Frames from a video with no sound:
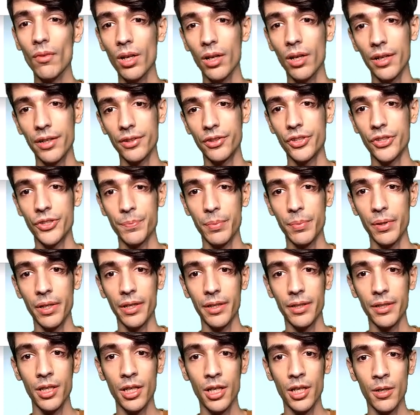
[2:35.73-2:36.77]
display,
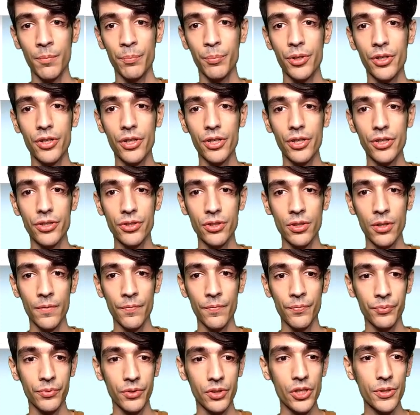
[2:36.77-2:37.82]
because
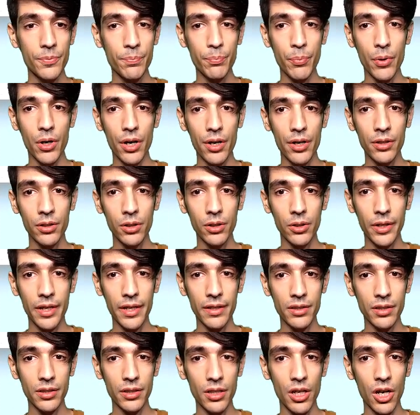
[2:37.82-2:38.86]
this button, look at
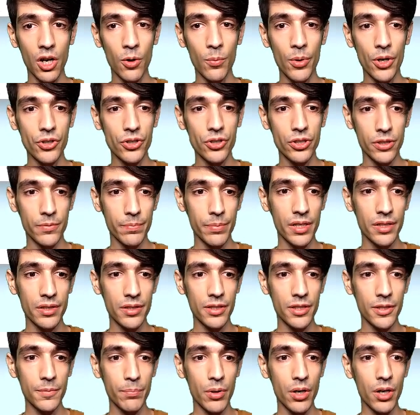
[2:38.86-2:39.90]
how much space
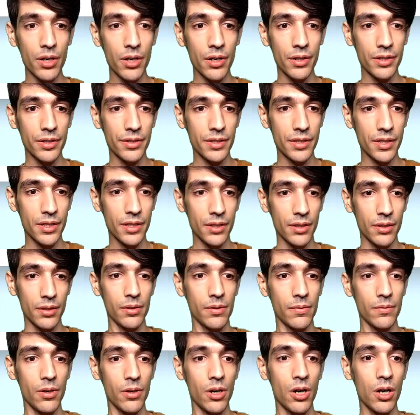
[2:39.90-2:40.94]
this button is
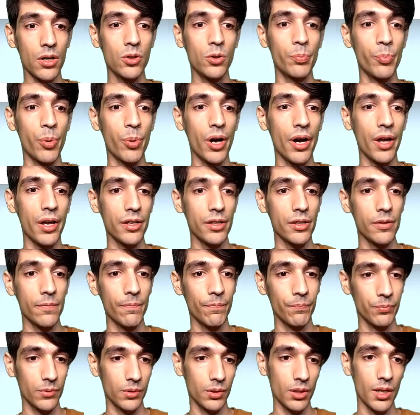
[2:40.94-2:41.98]
occupying
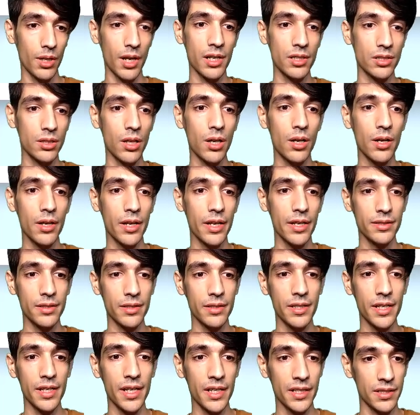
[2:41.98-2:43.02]
as long as the
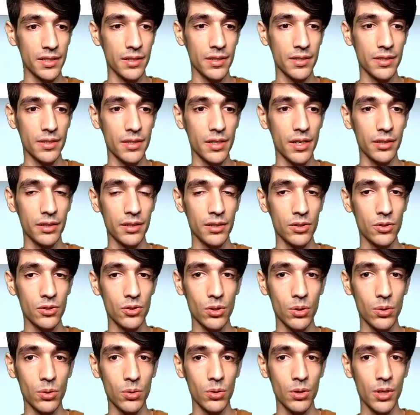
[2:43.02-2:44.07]
text inside it.
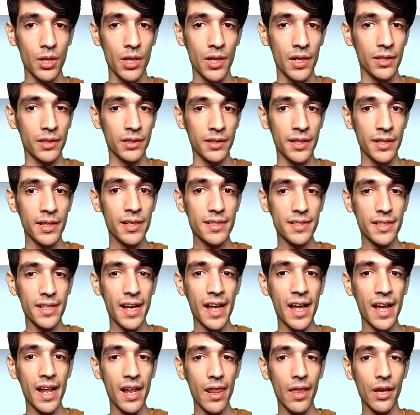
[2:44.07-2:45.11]
So text
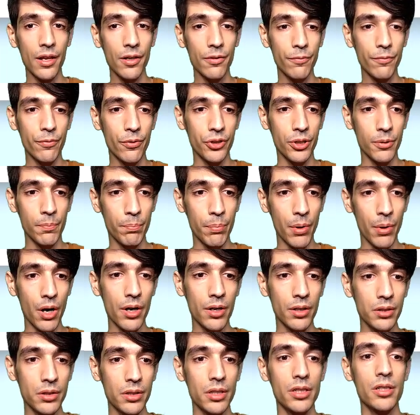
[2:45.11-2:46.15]
align for the
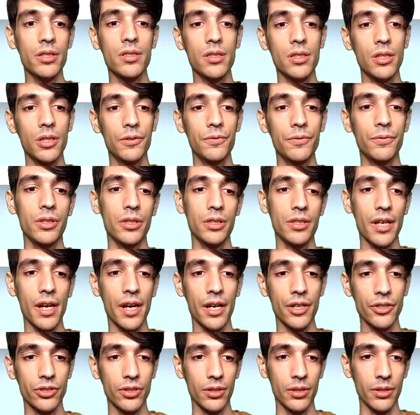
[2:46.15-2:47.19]
button itself is
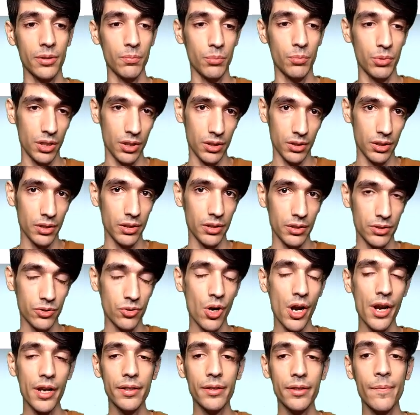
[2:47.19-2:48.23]
actually meaningless,
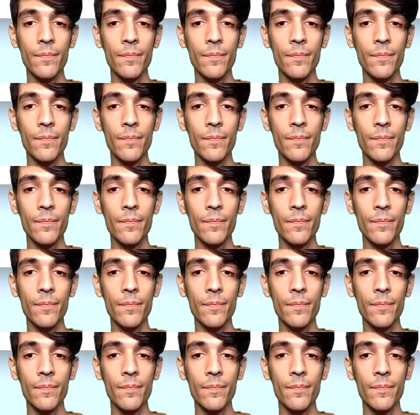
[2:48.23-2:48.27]
right?